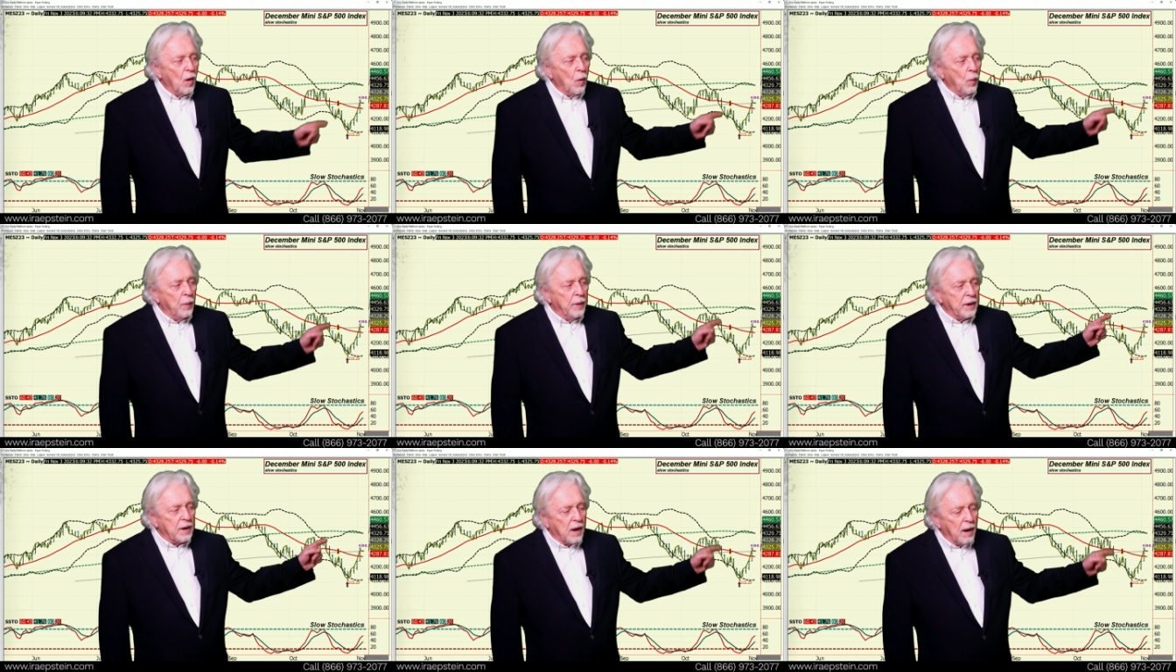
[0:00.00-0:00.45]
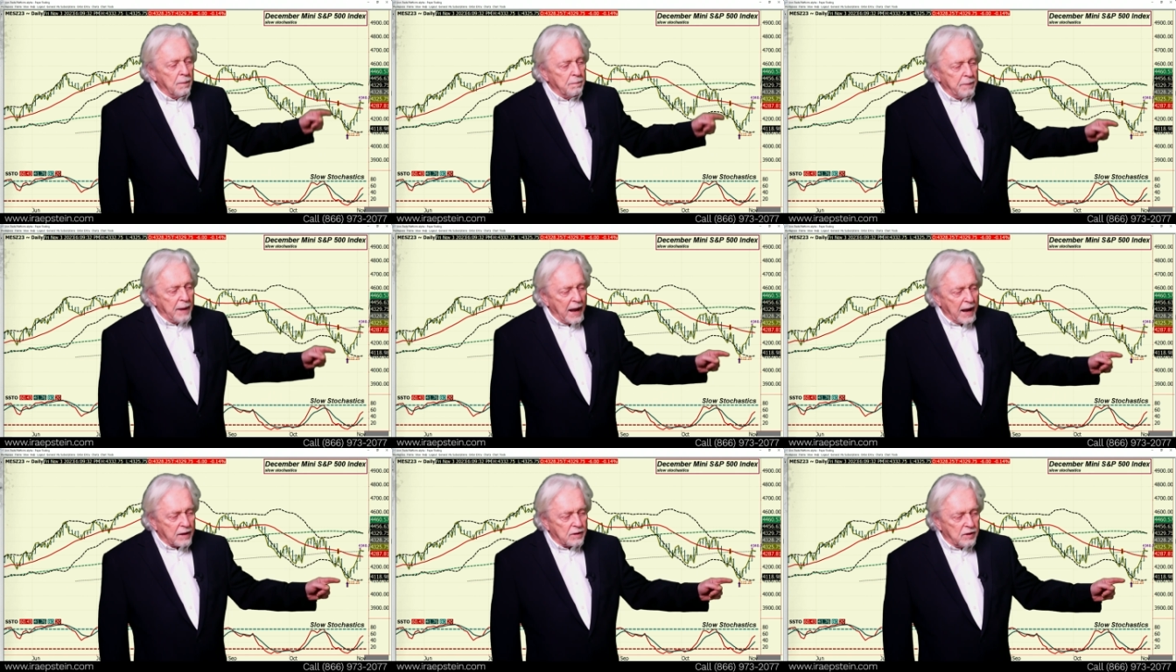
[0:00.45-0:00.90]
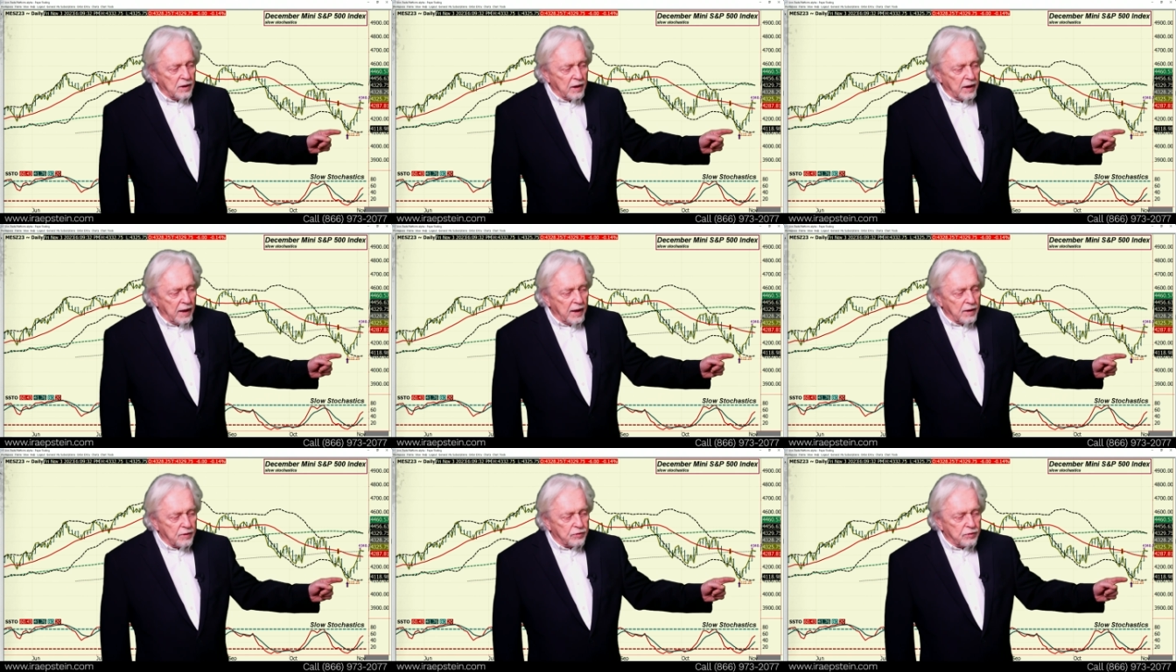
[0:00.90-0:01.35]
We can come back to
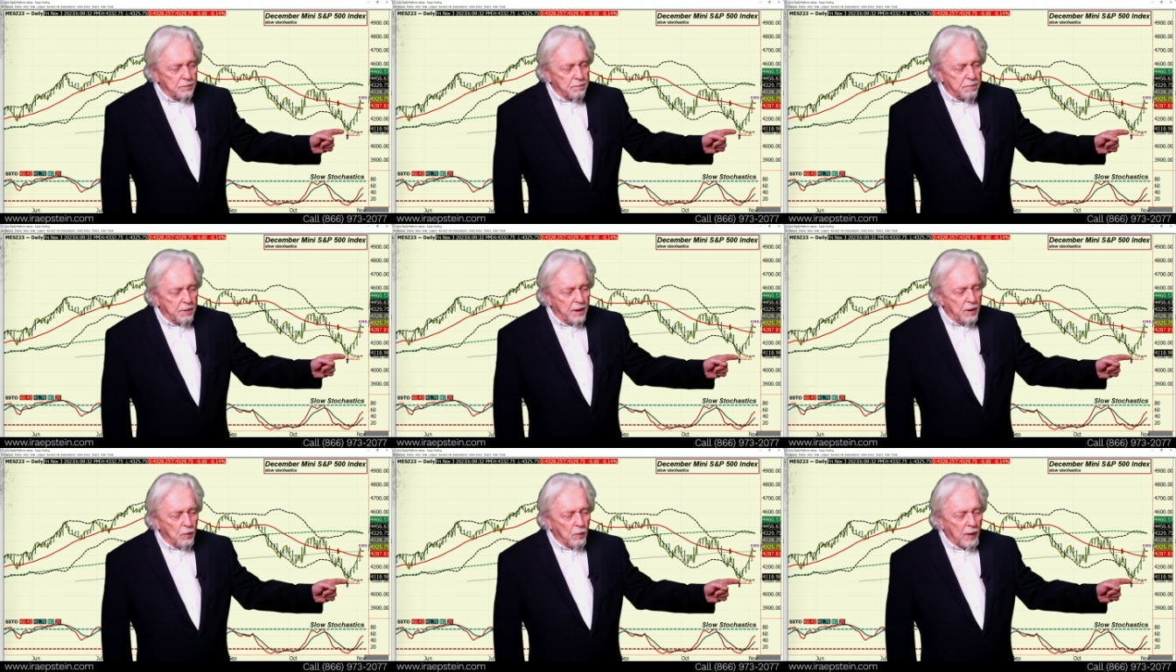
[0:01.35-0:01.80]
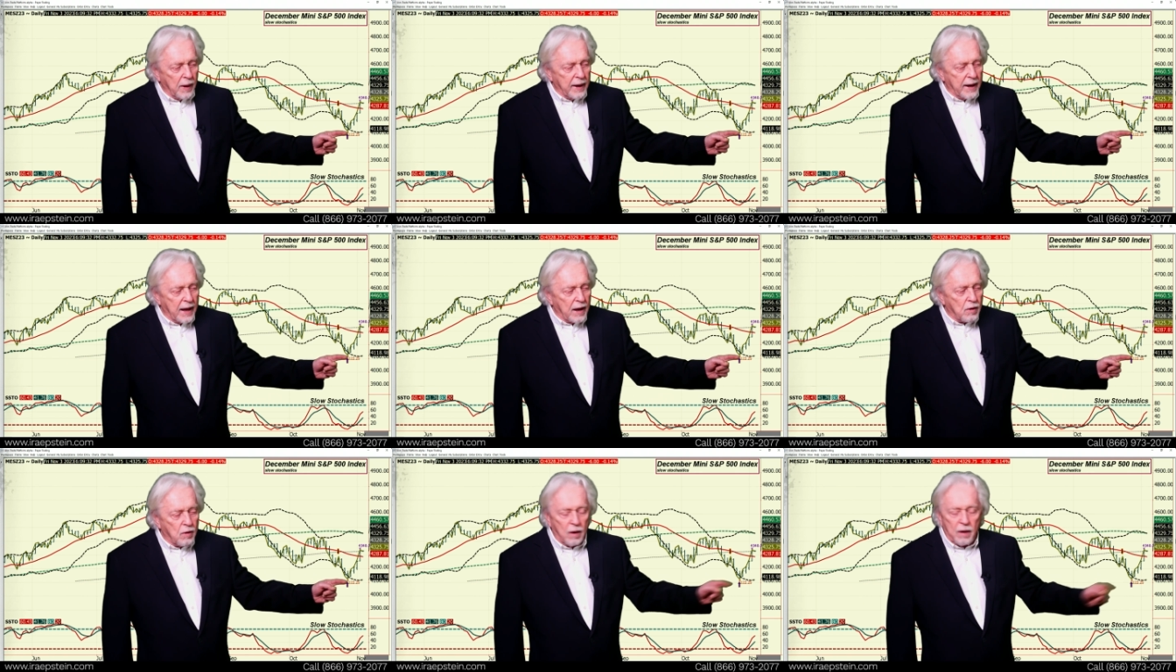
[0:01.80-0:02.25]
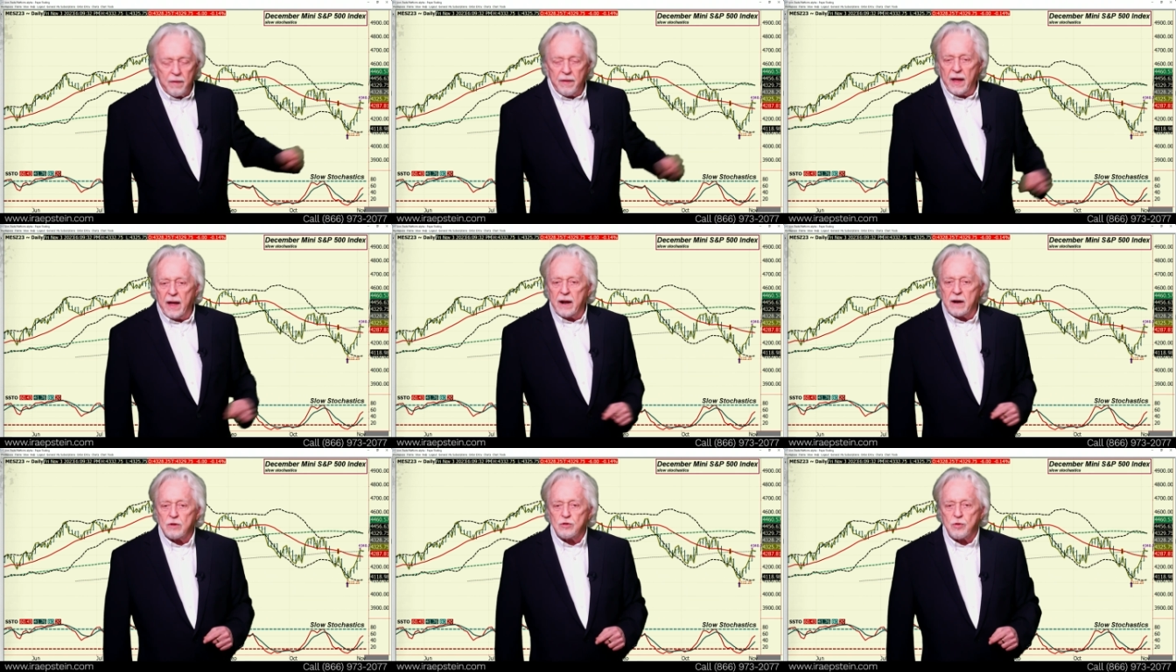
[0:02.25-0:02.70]
the S&P. Why not call
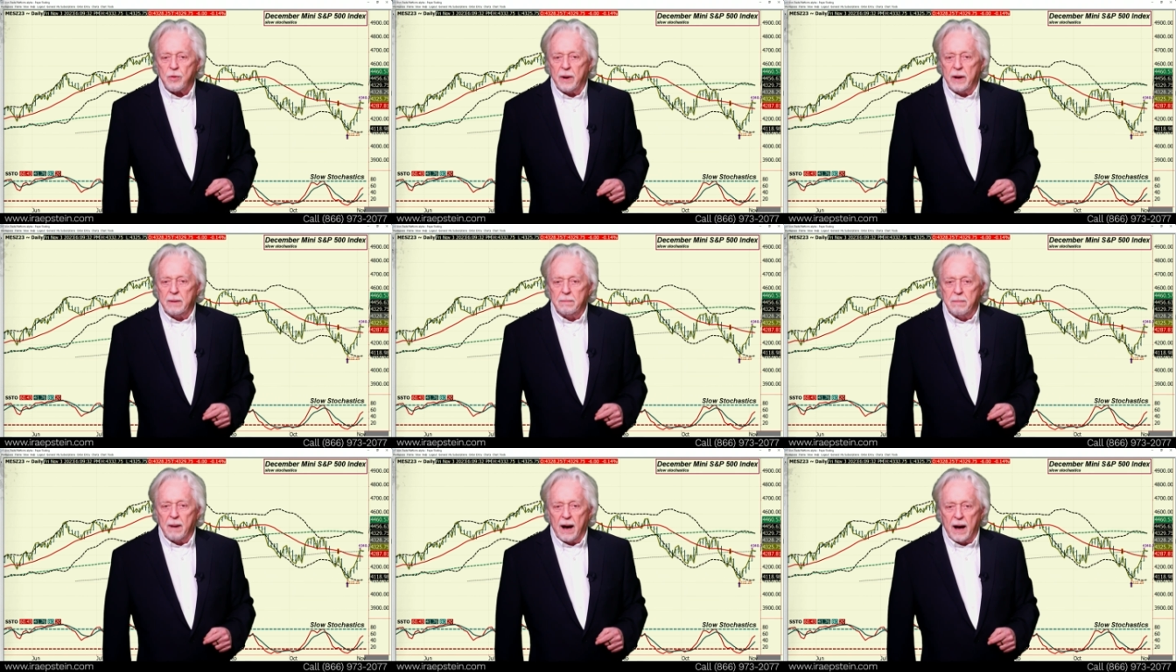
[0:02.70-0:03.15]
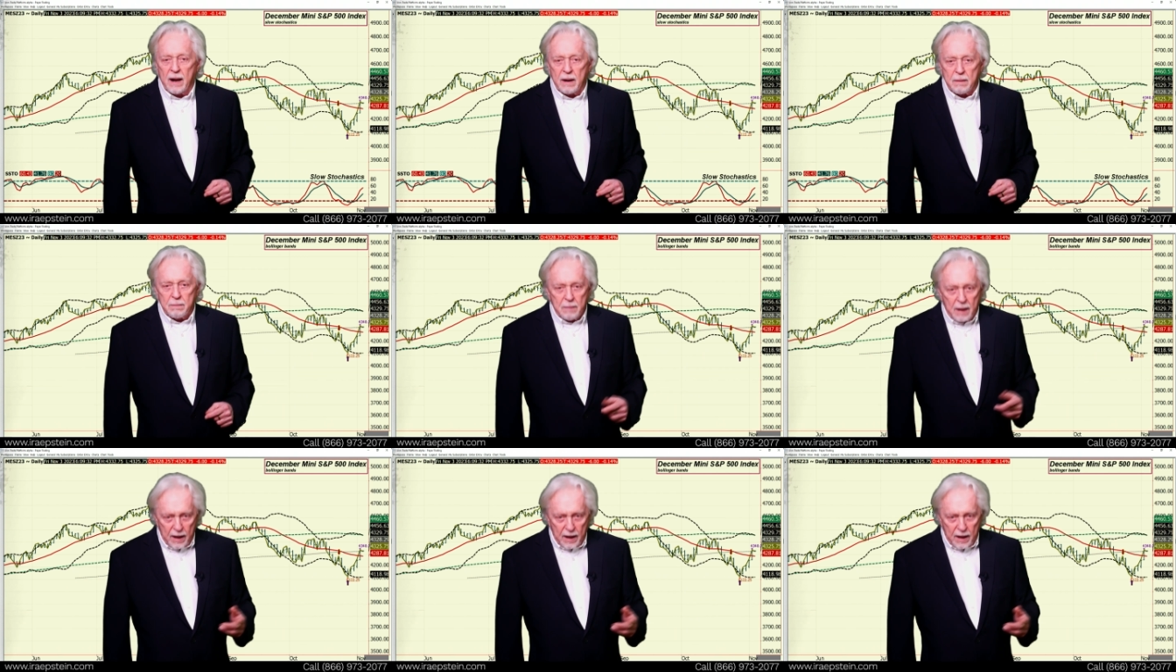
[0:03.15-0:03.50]
that a trade bottom?